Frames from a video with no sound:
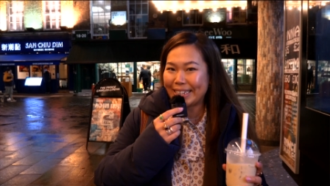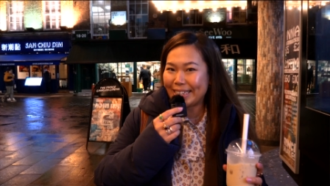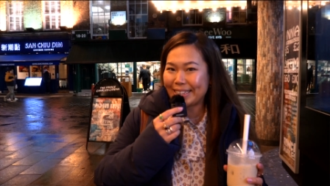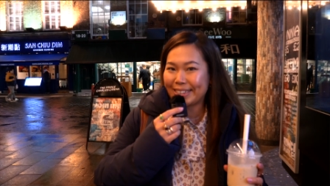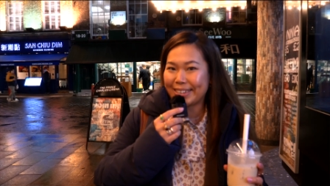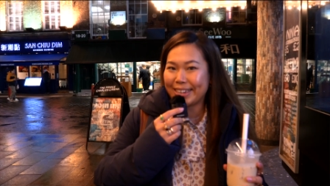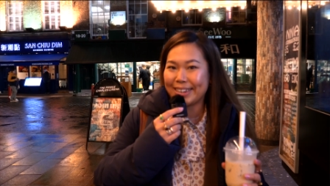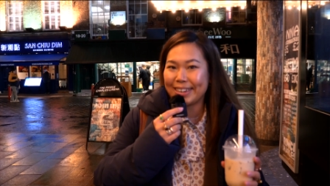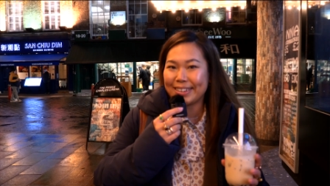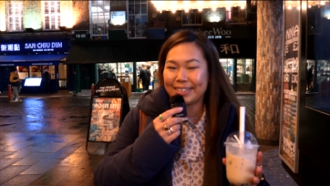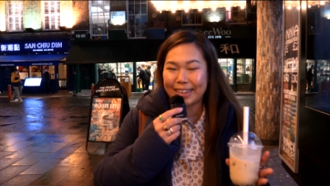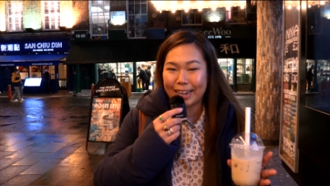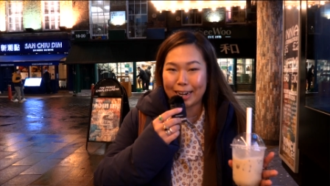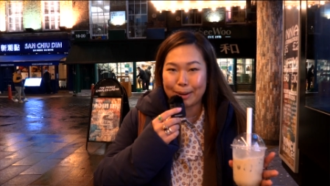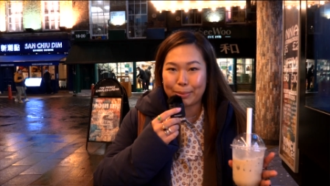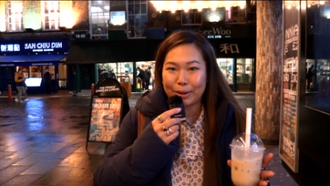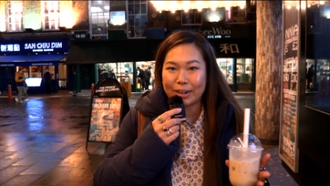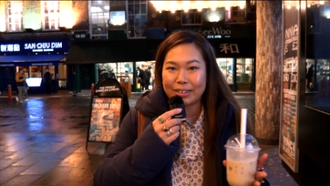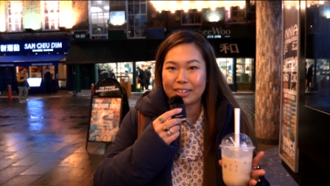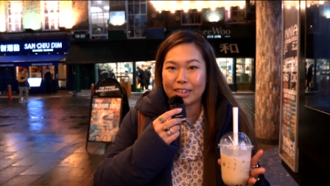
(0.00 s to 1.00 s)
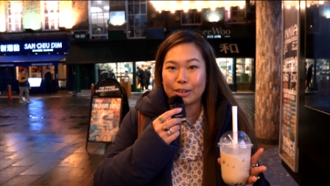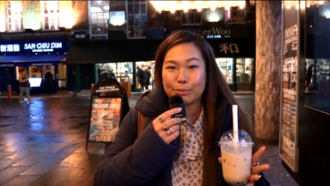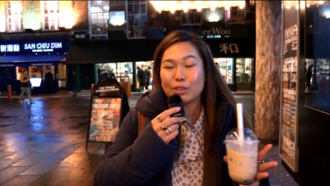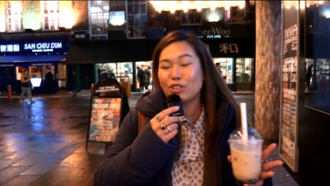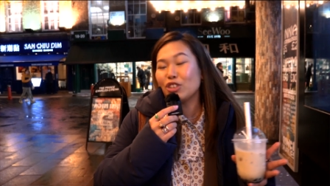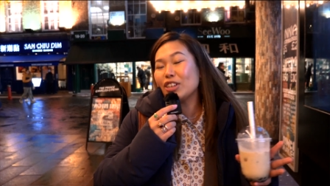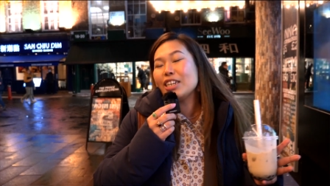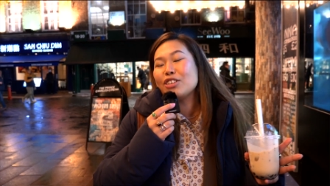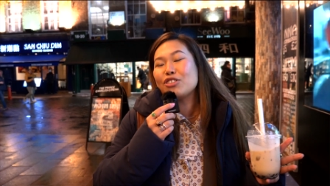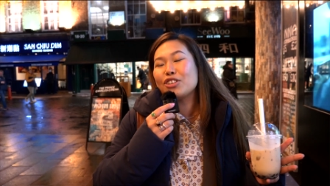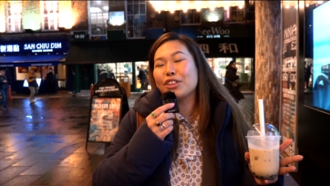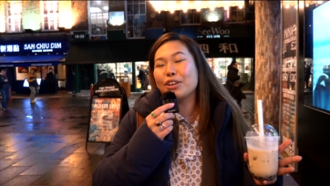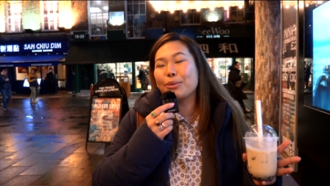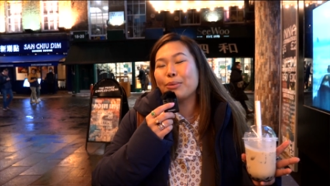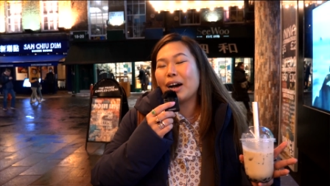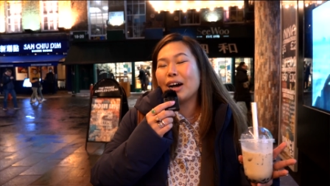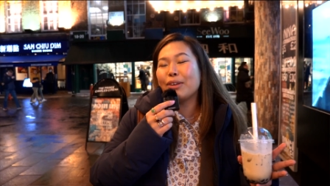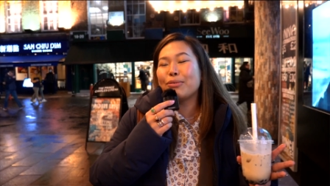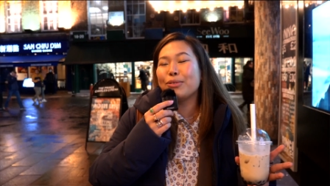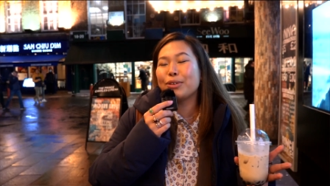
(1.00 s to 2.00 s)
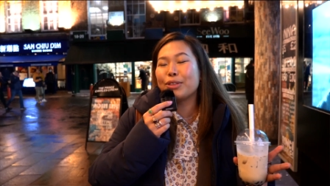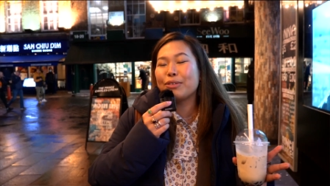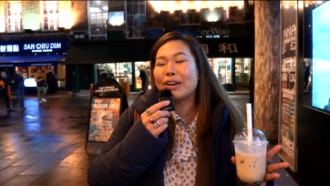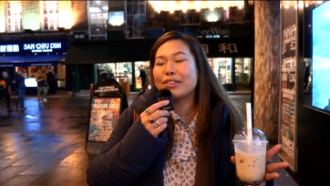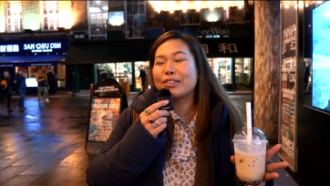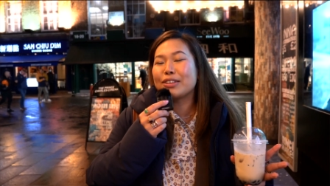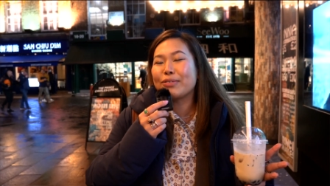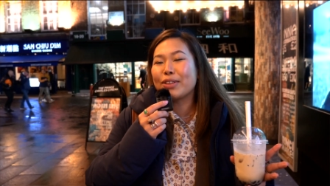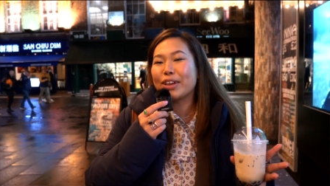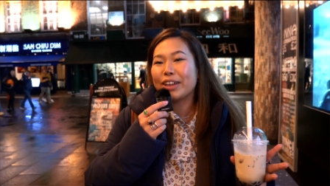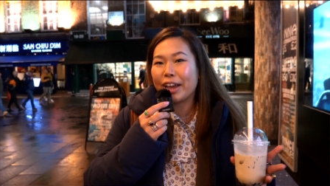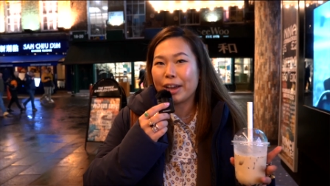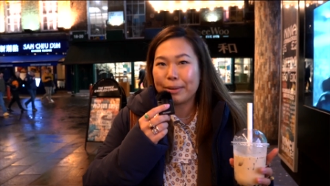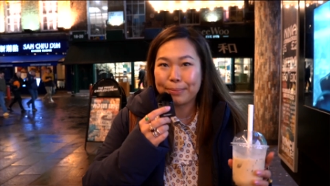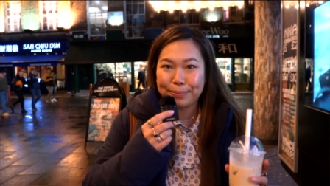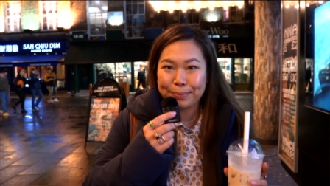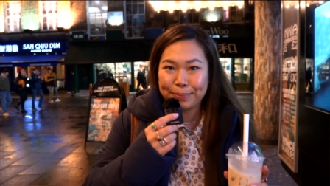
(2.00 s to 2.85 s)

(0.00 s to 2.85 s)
eating and celebrating and wishing each other well for the rest of the year.